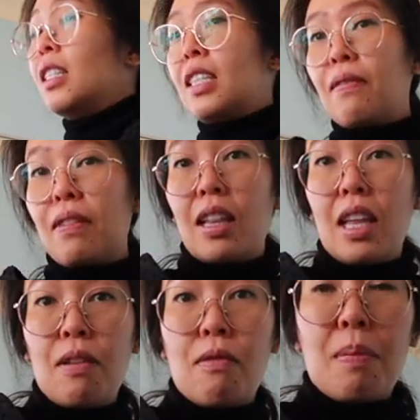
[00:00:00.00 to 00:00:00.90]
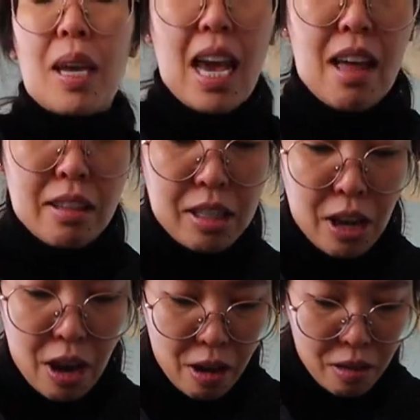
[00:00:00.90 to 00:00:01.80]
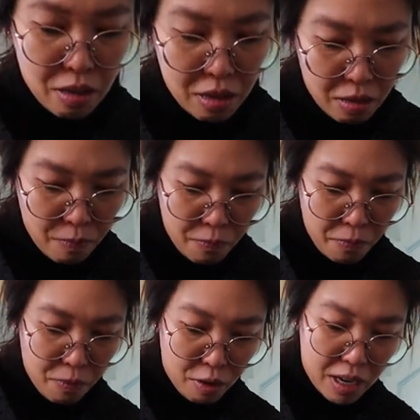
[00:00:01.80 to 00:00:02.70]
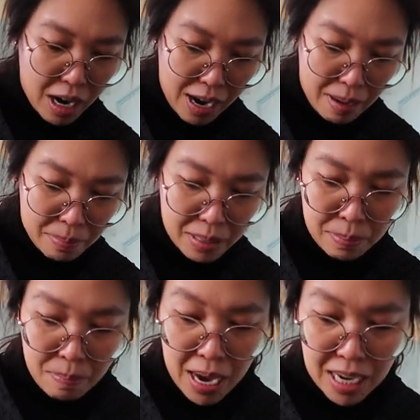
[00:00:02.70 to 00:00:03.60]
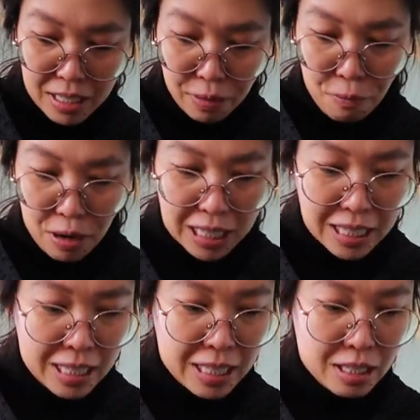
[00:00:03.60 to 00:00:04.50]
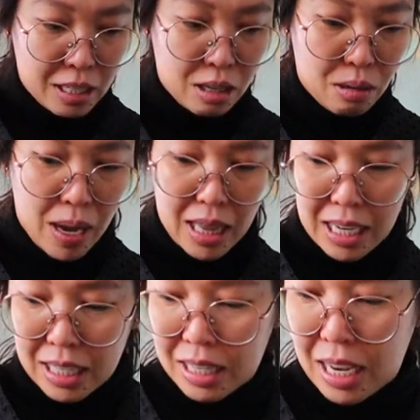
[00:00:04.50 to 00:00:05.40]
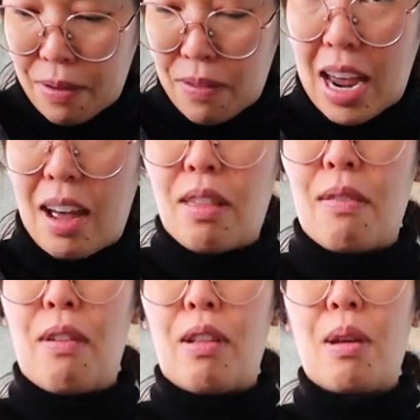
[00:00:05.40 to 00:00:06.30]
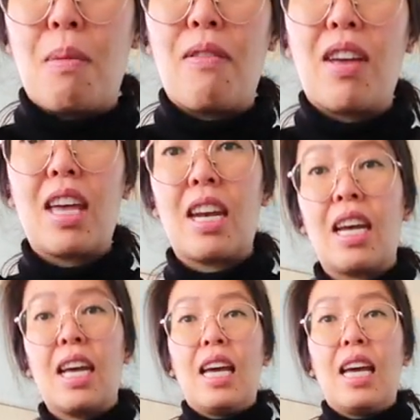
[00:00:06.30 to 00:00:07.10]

Definitely ripping out the skirt 3 times made a difference to at least even out the volume of it.